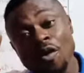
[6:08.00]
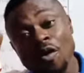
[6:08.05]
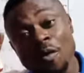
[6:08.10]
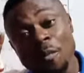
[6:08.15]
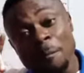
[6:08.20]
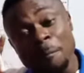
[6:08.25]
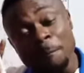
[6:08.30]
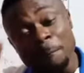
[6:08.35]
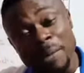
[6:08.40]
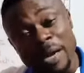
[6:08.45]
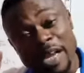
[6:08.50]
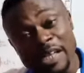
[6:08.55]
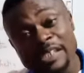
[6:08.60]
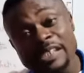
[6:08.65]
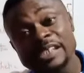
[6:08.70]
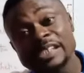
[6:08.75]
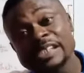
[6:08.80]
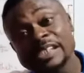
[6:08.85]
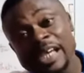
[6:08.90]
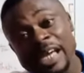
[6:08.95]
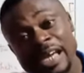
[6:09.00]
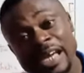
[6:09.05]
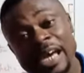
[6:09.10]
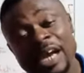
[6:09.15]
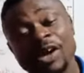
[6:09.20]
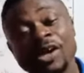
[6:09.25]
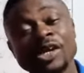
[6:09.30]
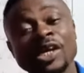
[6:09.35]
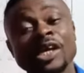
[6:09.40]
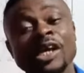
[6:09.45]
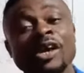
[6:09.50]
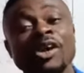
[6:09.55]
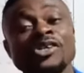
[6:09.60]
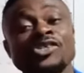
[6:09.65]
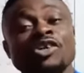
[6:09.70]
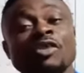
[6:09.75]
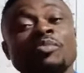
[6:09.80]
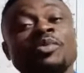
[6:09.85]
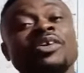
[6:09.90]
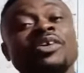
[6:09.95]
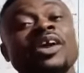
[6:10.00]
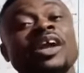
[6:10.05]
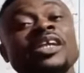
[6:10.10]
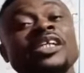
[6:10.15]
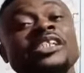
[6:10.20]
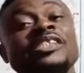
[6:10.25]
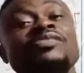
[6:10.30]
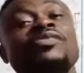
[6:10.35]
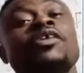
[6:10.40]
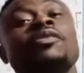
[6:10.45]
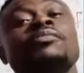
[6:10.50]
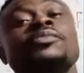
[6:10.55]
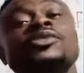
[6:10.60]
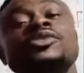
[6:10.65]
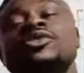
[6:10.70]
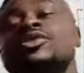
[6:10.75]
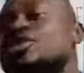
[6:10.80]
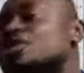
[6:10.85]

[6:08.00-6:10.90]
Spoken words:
places it can also be released from. So it's not